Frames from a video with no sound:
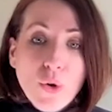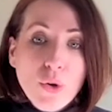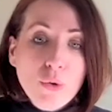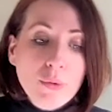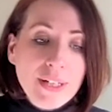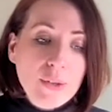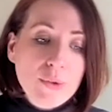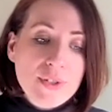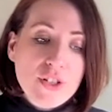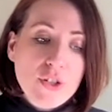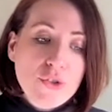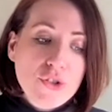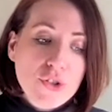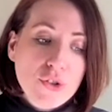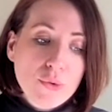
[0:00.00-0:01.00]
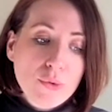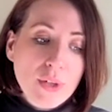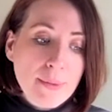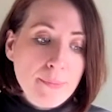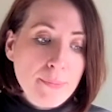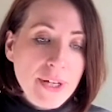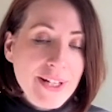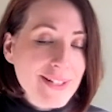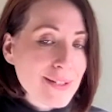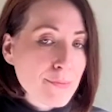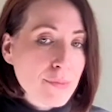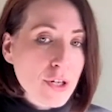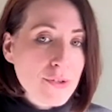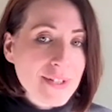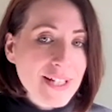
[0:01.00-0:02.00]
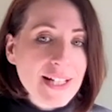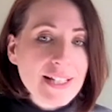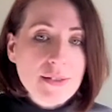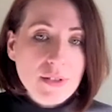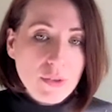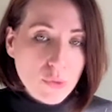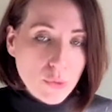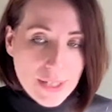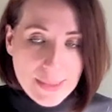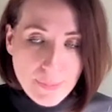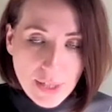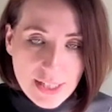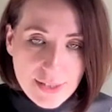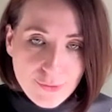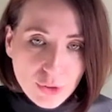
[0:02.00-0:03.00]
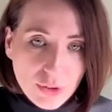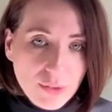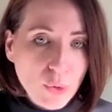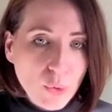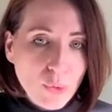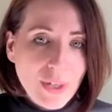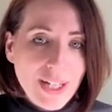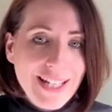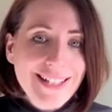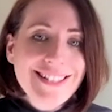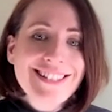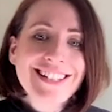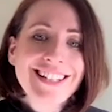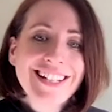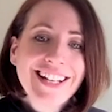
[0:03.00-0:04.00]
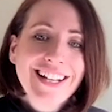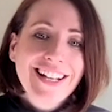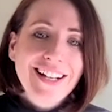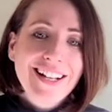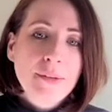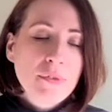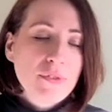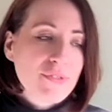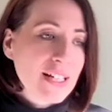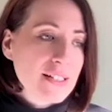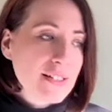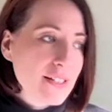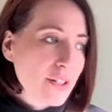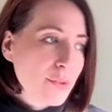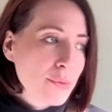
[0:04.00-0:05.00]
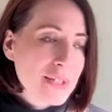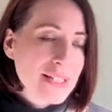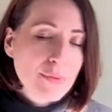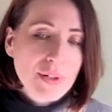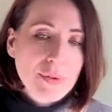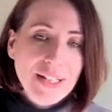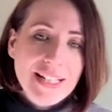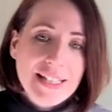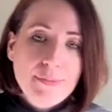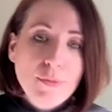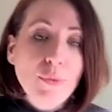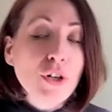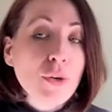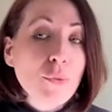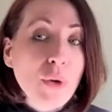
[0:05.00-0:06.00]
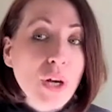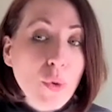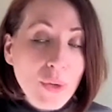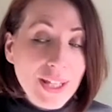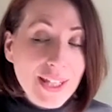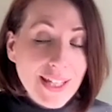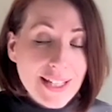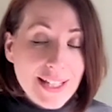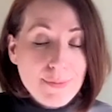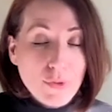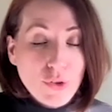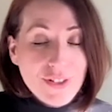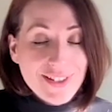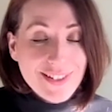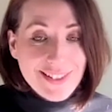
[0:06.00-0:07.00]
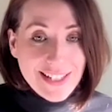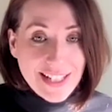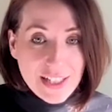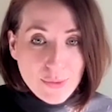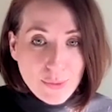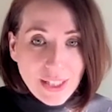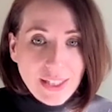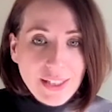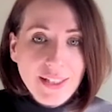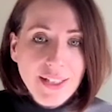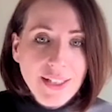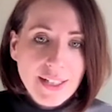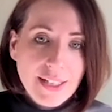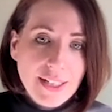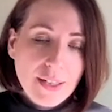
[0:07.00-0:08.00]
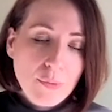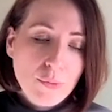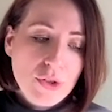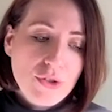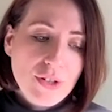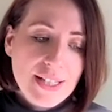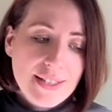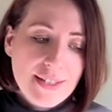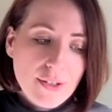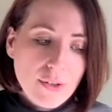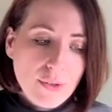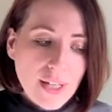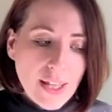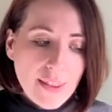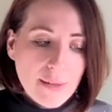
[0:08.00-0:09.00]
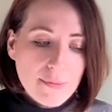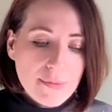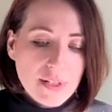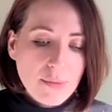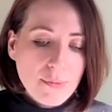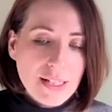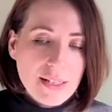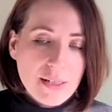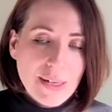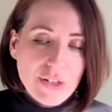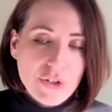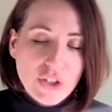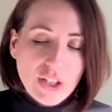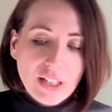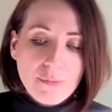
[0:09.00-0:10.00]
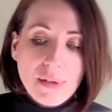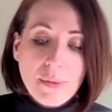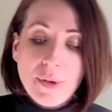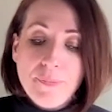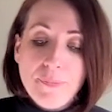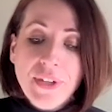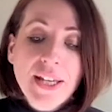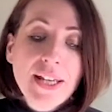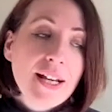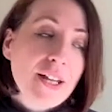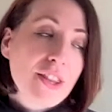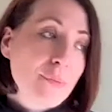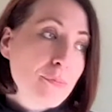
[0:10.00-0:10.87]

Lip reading: Or we also do in-person protests. They're always peaceful, always. In fact, when we did one against, we've got a week against Morrisons next week. We're trying to get them to commit to the Better Chicken commitment.